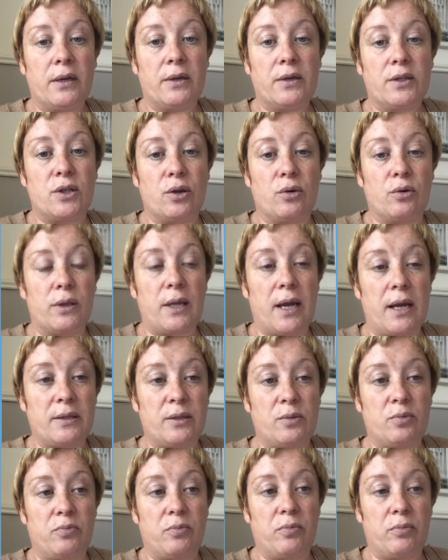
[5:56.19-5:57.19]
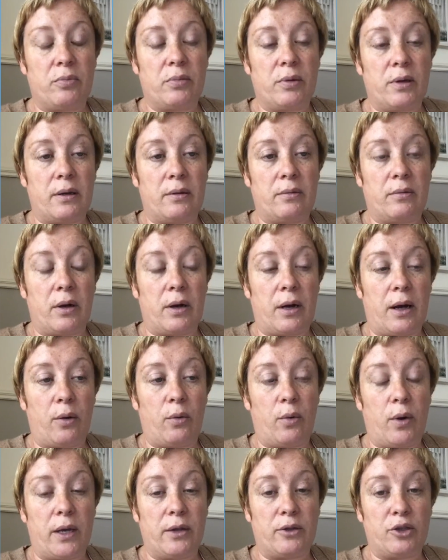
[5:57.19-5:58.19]
So that's
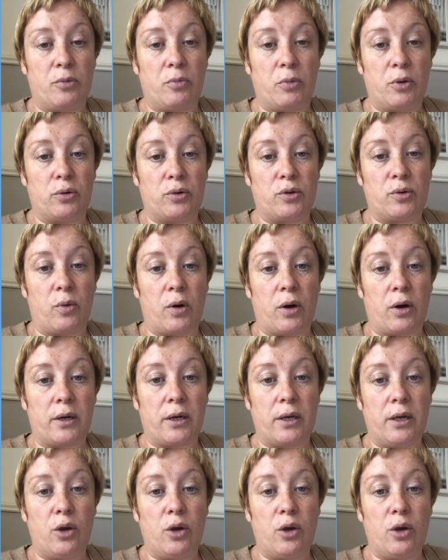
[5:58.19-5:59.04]
how HMOs work.